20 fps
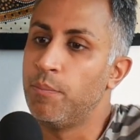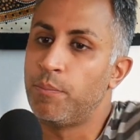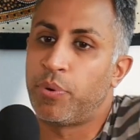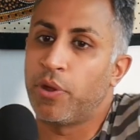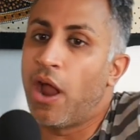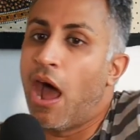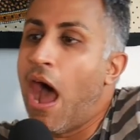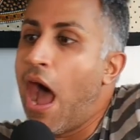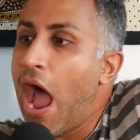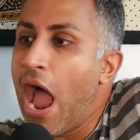
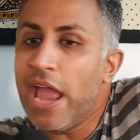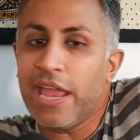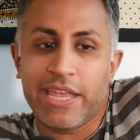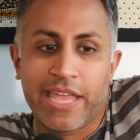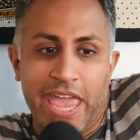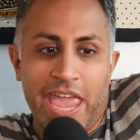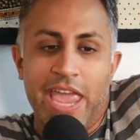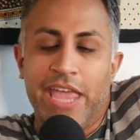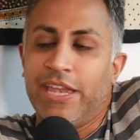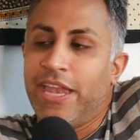But I
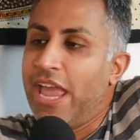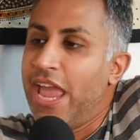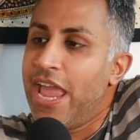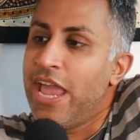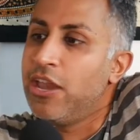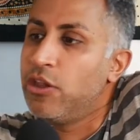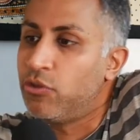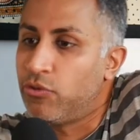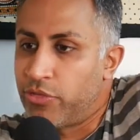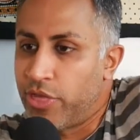can't
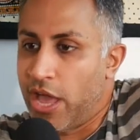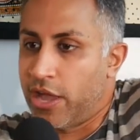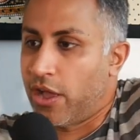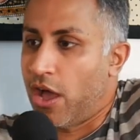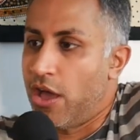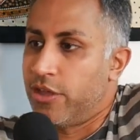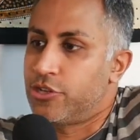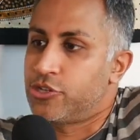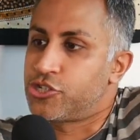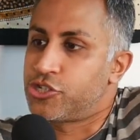handle that
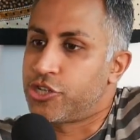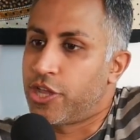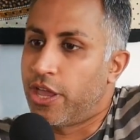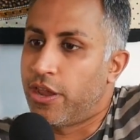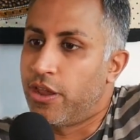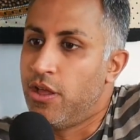kind of shit.